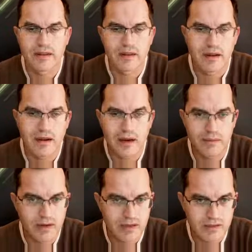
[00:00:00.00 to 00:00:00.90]

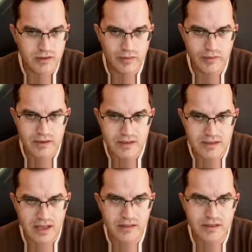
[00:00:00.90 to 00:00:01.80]
harmonized European
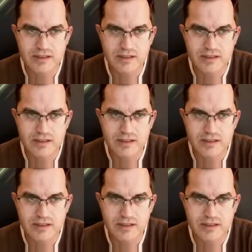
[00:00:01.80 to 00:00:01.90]
standards